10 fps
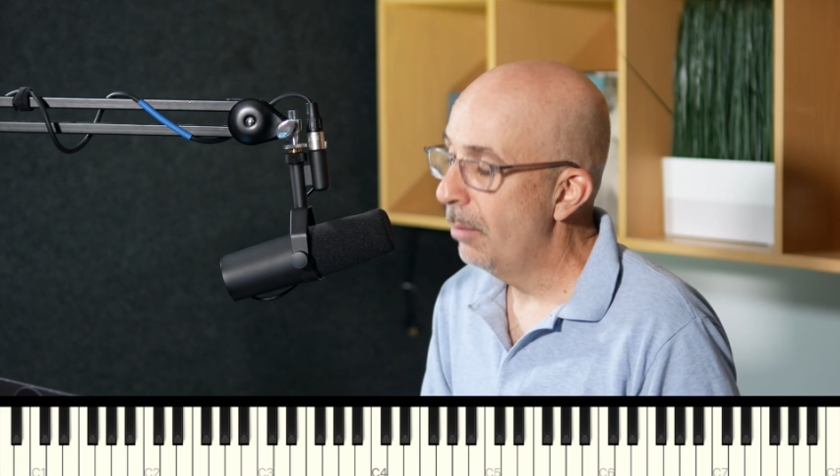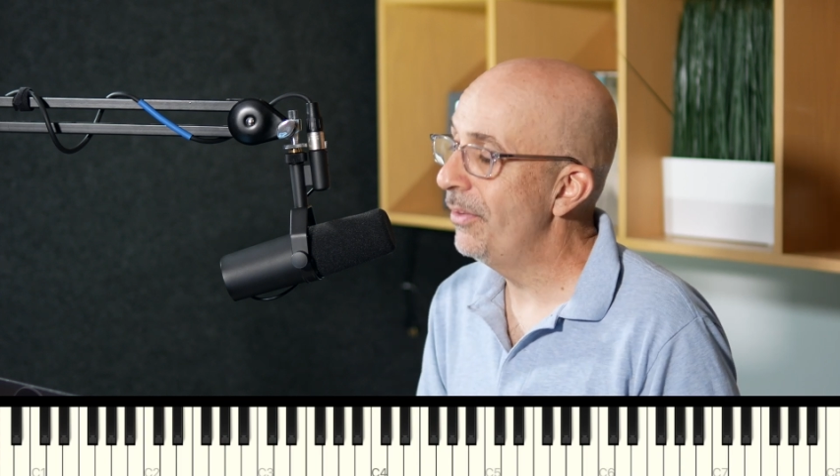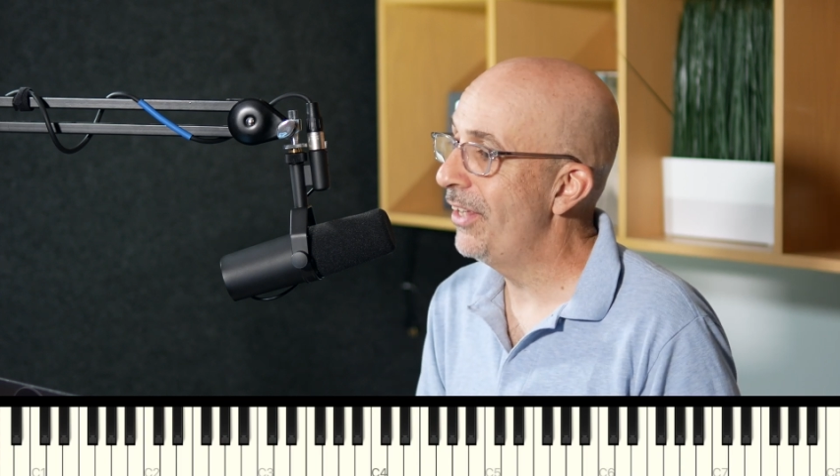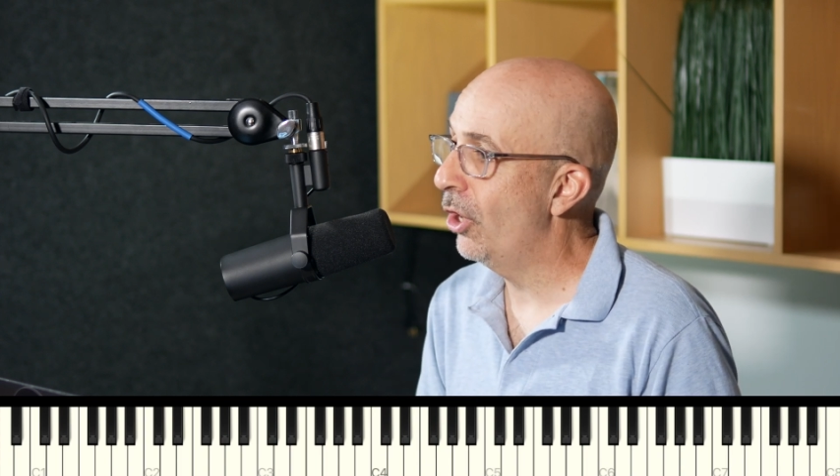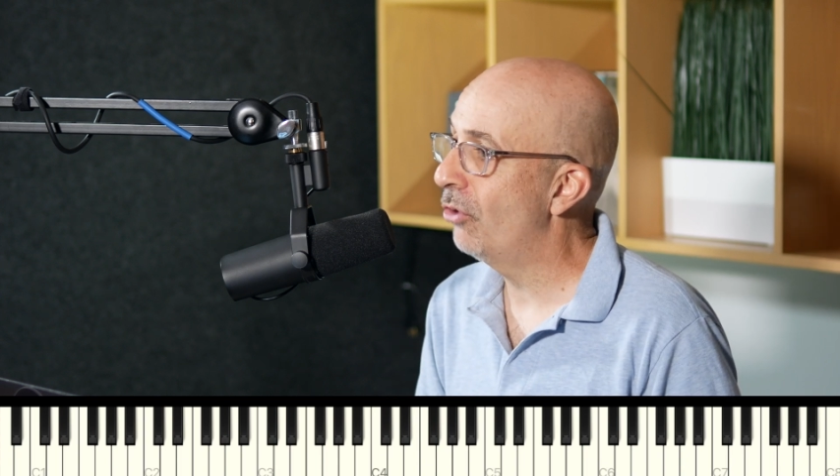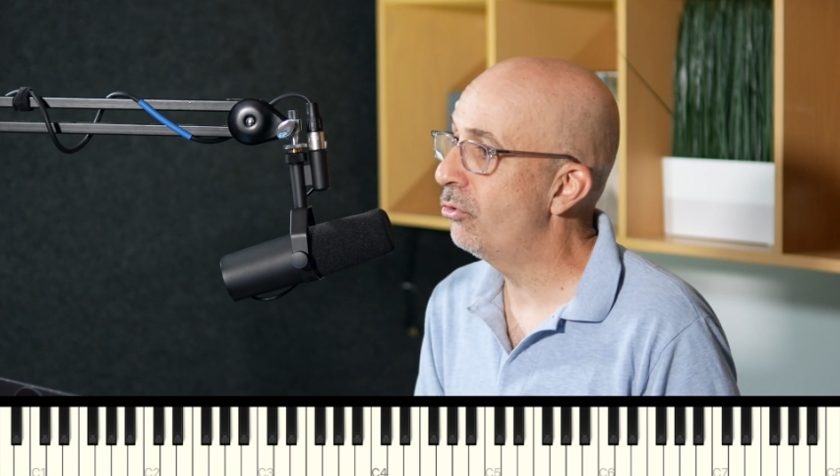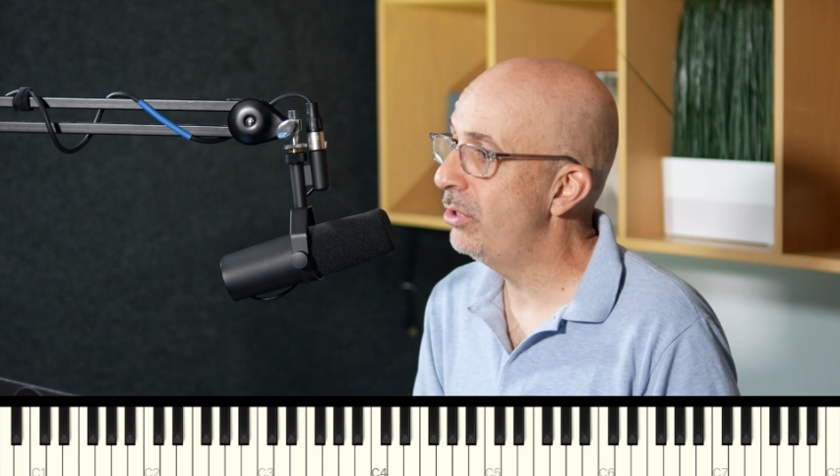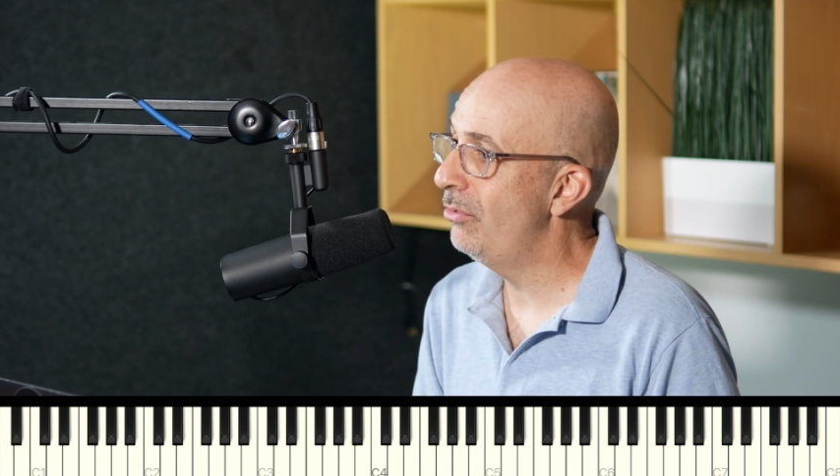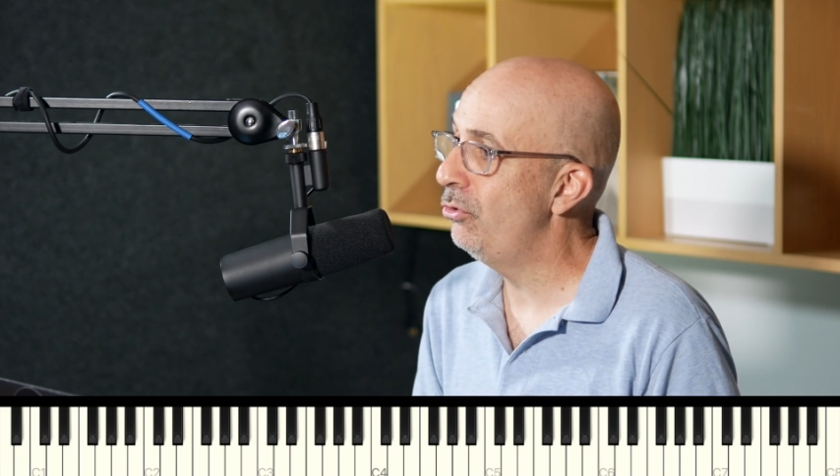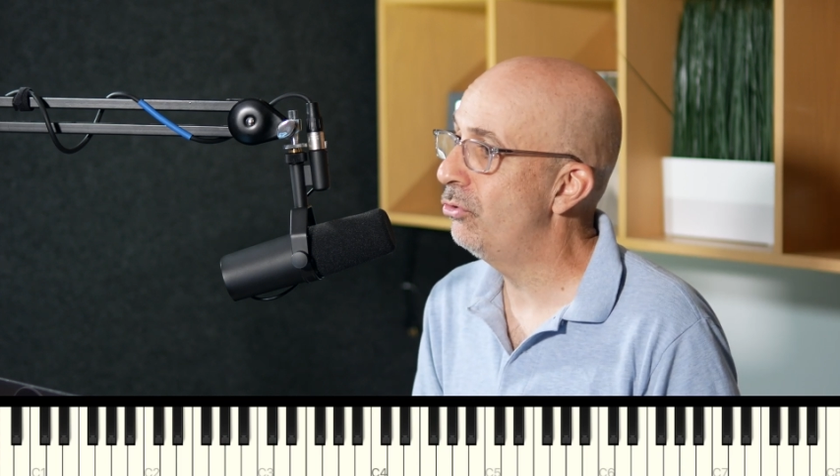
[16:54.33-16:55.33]
But then it also
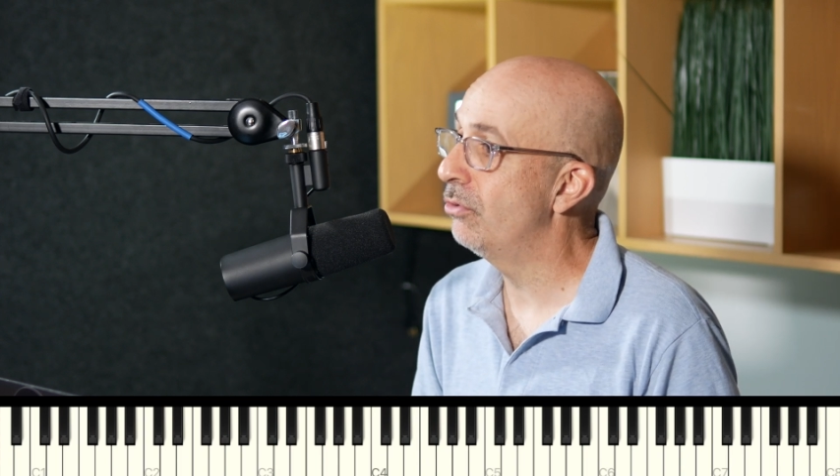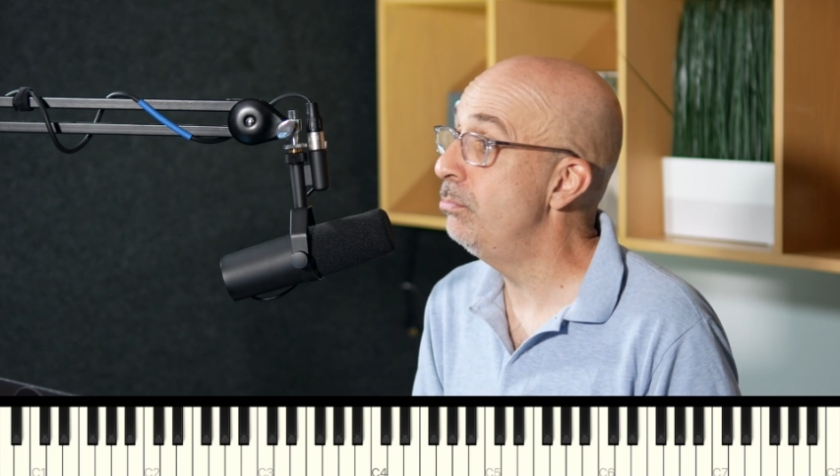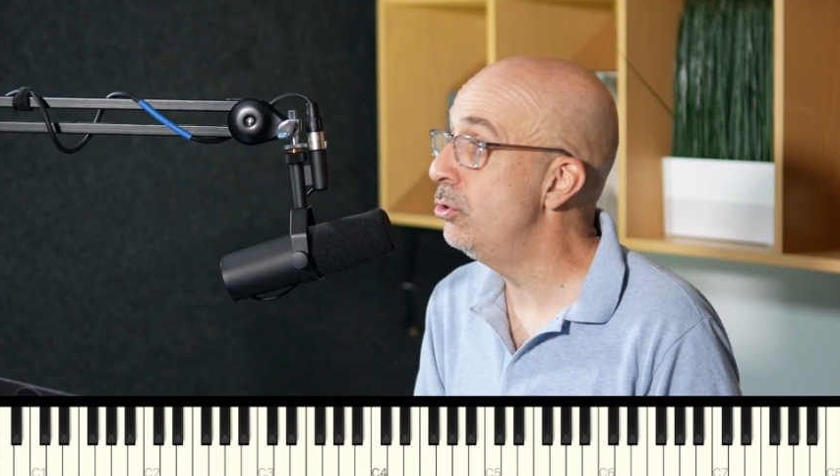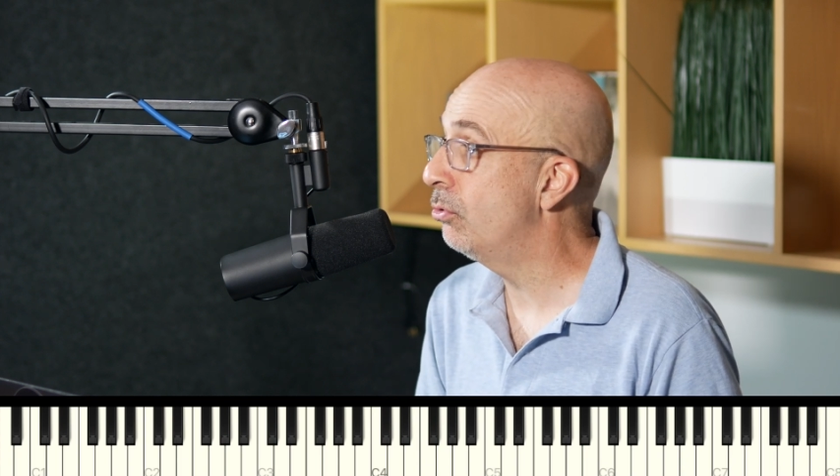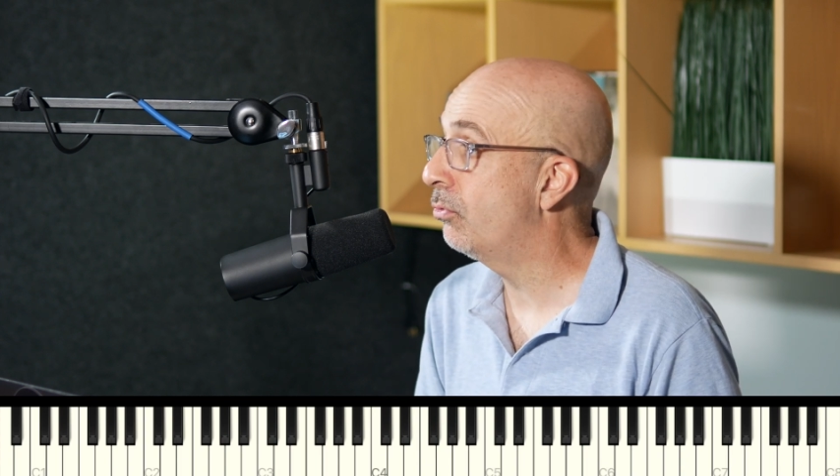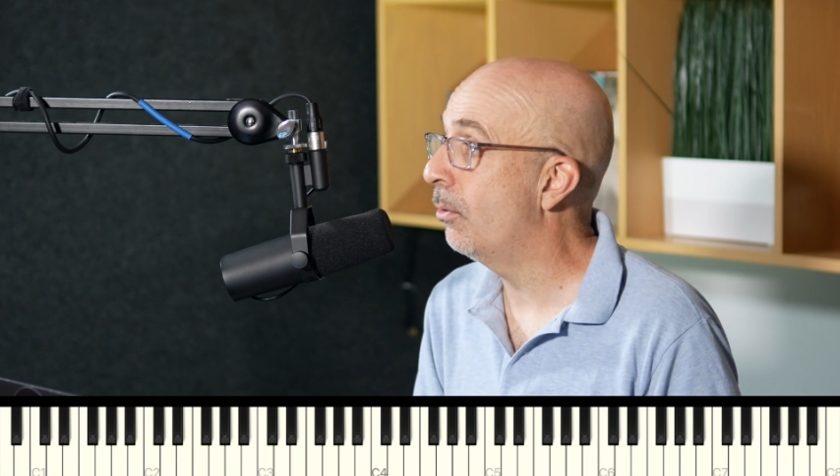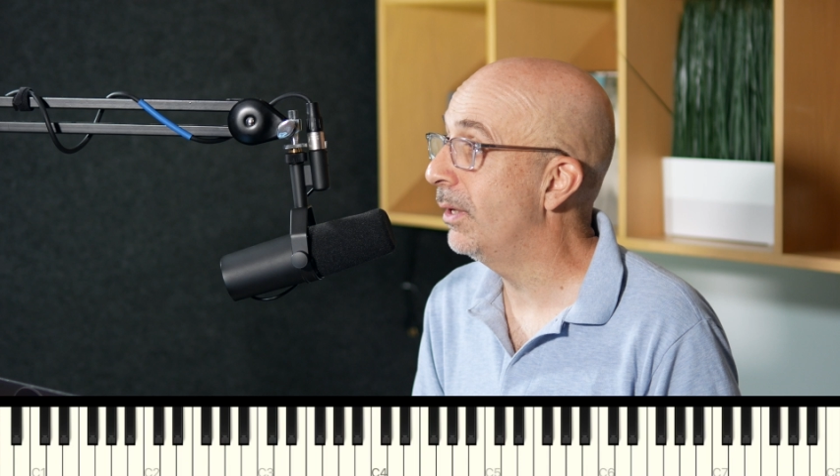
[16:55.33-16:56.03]
gives you some beautiful